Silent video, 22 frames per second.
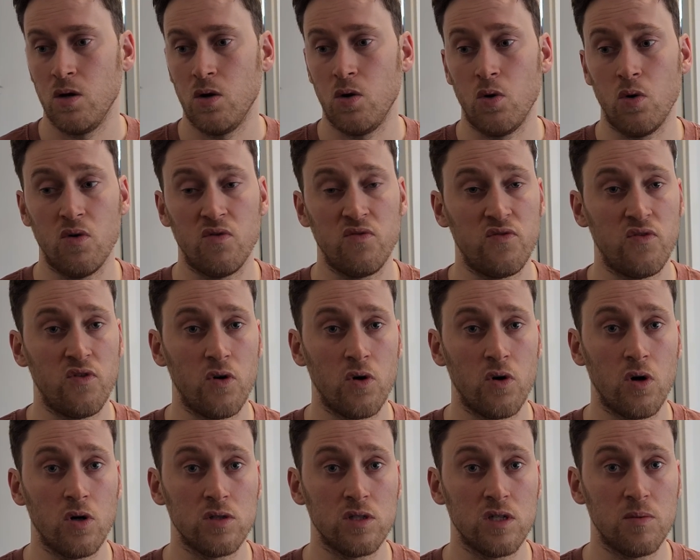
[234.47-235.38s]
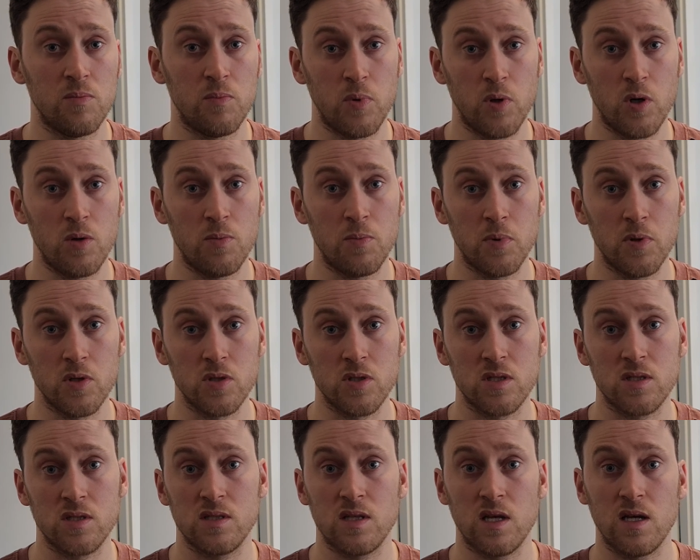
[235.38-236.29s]
or for other
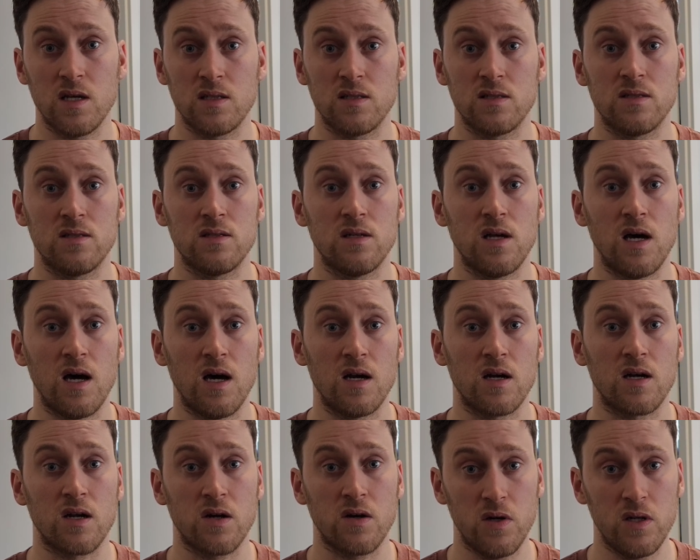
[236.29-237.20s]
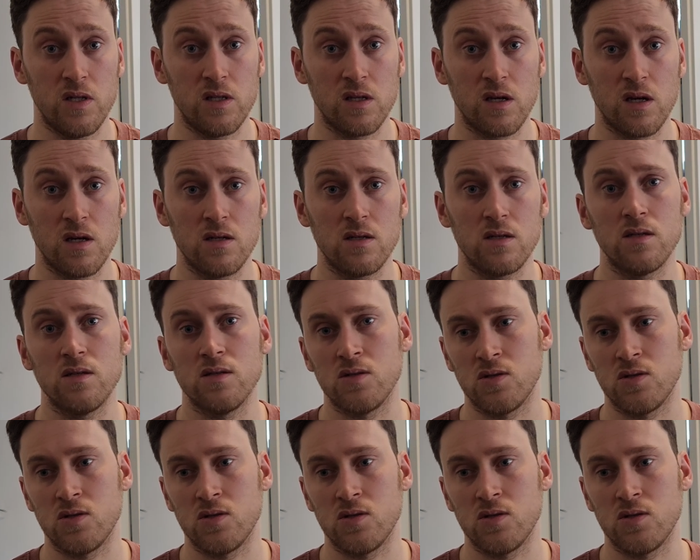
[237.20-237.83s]
purposes that are critical.